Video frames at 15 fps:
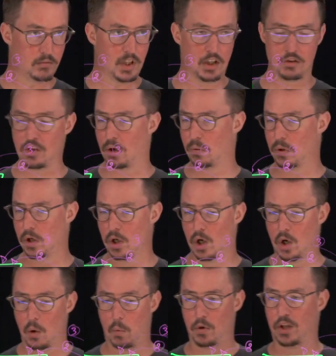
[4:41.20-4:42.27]
So,
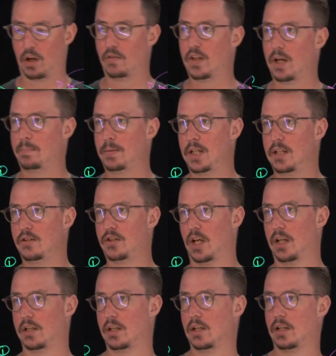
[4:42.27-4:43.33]
with all that being
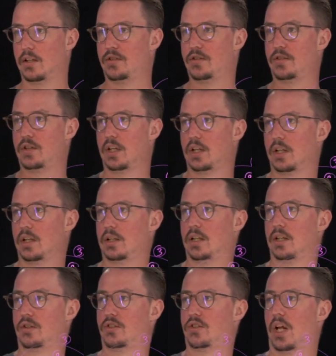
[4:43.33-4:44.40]
said, this is
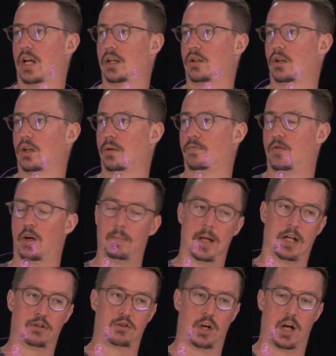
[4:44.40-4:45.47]
the static lookup
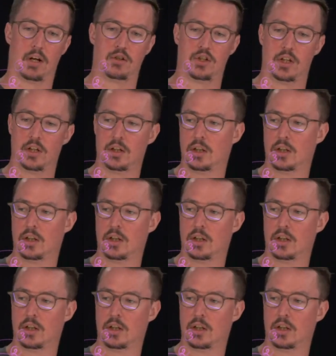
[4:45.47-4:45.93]
fallback strategy.